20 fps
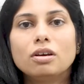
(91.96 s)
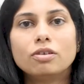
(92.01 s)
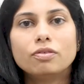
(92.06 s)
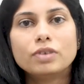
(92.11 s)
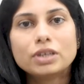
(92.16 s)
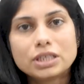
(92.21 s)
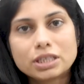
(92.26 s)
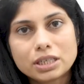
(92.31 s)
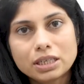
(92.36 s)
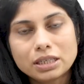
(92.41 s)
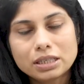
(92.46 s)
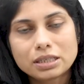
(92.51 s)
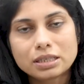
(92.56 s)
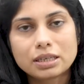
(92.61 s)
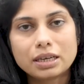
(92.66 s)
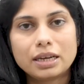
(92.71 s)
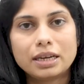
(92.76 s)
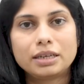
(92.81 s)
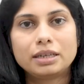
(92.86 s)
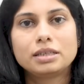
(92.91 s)
which is,
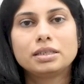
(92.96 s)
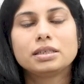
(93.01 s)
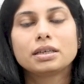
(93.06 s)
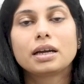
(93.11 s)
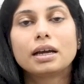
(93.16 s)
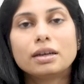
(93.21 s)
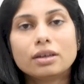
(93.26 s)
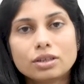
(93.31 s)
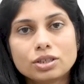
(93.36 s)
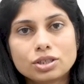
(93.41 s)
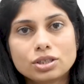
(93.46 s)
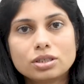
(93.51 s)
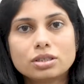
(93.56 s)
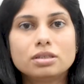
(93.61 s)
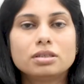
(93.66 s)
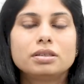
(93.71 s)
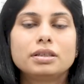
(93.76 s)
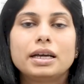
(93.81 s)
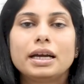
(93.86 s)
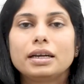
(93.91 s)
it is a
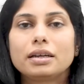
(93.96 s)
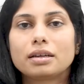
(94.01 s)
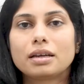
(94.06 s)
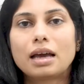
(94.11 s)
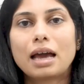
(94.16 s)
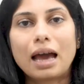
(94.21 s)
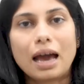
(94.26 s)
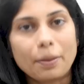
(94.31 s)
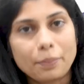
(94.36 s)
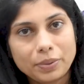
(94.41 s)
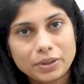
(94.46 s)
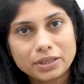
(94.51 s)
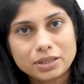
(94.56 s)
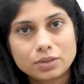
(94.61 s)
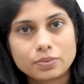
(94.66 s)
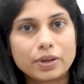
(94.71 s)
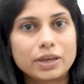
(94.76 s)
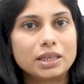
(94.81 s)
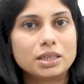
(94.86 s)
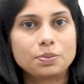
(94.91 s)
condition that
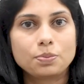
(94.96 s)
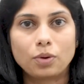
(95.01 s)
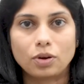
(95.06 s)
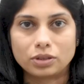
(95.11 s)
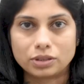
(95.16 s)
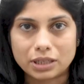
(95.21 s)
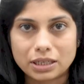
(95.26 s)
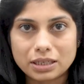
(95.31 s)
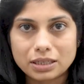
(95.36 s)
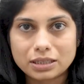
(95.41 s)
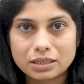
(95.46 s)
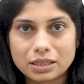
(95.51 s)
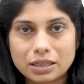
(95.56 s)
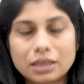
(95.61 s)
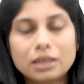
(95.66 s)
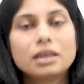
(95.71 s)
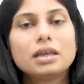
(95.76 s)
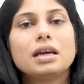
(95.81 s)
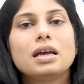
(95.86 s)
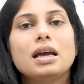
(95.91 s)
happens very
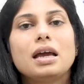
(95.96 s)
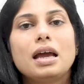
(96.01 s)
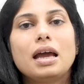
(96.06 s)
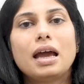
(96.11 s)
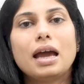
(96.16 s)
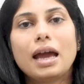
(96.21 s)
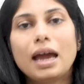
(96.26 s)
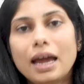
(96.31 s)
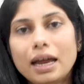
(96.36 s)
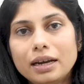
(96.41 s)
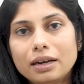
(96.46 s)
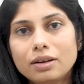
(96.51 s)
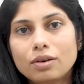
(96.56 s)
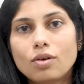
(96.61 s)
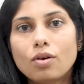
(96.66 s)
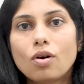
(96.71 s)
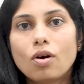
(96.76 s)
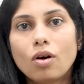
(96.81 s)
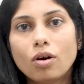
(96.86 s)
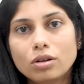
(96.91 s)
spontaneously and
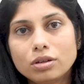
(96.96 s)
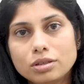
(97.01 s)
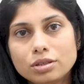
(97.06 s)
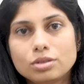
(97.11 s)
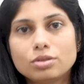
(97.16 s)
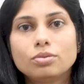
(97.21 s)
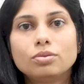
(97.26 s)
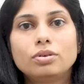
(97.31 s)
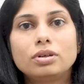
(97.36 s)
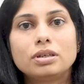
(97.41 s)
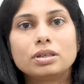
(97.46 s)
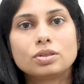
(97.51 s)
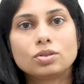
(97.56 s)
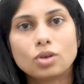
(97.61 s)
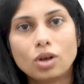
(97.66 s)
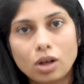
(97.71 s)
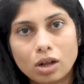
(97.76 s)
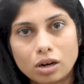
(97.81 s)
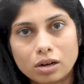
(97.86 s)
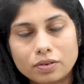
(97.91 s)
also
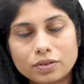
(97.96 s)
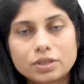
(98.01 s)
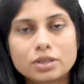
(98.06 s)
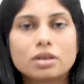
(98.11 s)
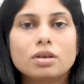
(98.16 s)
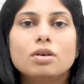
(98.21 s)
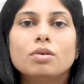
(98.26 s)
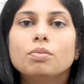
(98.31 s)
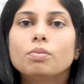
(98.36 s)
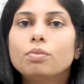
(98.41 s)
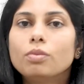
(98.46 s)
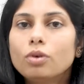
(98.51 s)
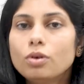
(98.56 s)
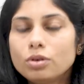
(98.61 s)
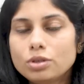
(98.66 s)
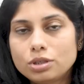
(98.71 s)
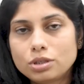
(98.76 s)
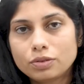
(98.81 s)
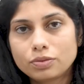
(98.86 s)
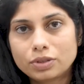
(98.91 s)
resolves
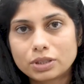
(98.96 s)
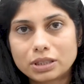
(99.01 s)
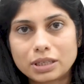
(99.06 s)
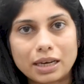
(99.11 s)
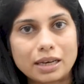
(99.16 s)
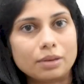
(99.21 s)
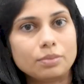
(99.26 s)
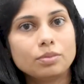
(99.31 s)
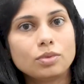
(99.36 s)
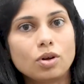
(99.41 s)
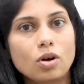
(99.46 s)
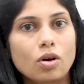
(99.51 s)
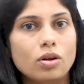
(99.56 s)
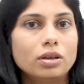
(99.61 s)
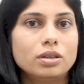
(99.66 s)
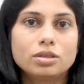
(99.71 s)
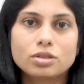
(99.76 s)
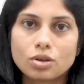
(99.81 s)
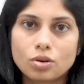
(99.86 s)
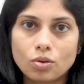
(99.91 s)
most of the time on
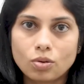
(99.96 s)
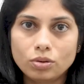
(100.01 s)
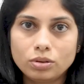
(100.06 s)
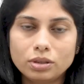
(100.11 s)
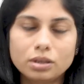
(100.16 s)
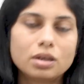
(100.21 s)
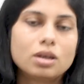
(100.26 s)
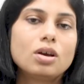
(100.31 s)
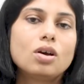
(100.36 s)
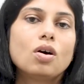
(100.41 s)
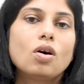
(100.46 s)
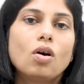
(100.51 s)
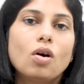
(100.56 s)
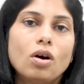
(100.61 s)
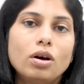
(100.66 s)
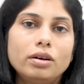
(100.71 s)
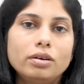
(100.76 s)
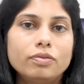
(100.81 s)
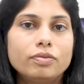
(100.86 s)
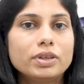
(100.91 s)
its own
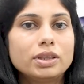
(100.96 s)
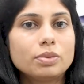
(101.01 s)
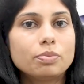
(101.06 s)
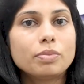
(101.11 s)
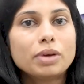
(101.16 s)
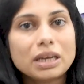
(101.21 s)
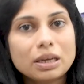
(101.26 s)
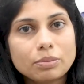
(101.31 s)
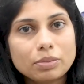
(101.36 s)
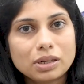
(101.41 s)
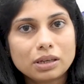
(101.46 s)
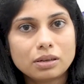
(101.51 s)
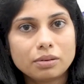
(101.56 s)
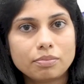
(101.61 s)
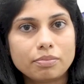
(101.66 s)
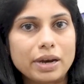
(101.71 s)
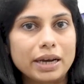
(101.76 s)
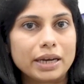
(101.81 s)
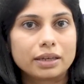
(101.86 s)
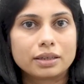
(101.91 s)
or with minimal
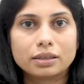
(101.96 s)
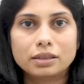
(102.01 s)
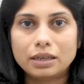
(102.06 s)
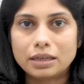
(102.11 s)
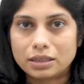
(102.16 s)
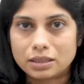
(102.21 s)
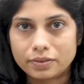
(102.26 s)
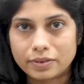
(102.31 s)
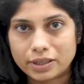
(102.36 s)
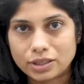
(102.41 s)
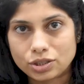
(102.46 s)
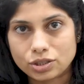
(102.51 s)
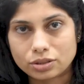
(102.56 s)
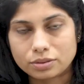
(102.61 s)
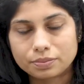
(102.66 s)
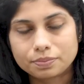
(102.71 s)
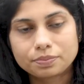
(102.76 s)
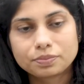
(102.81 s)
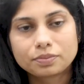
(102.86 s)
medical intervention.